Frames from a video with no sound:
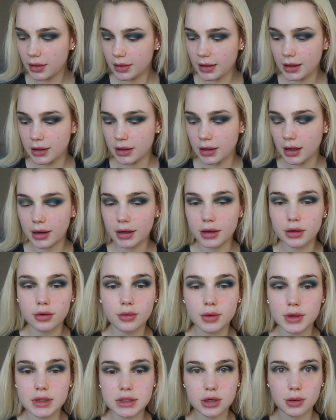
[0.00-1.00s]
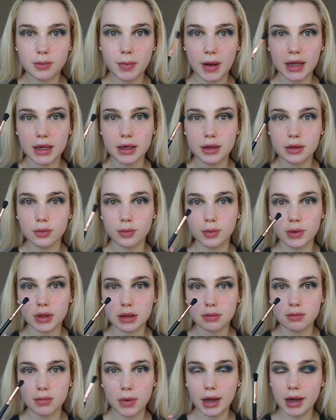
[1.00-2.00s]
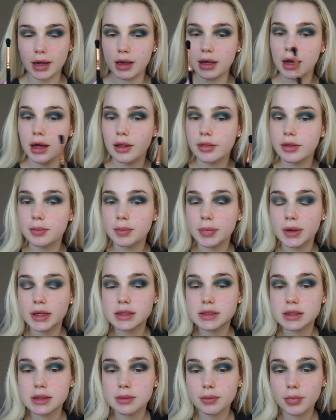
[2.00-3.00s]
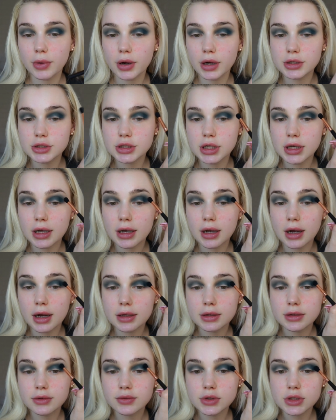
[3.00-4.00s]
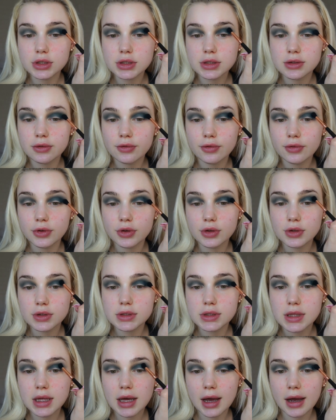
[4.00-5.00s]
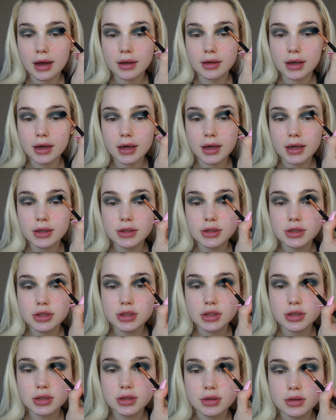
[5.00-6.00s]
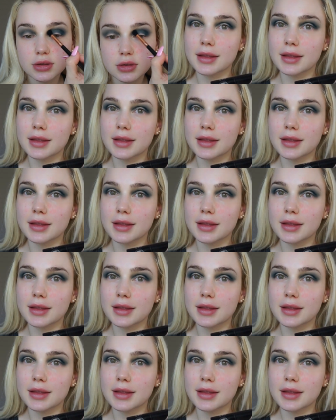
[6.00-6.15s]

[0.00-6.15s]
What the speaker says: Then I can always go back in with my other blending brush and kind of just diffuse the outer edge.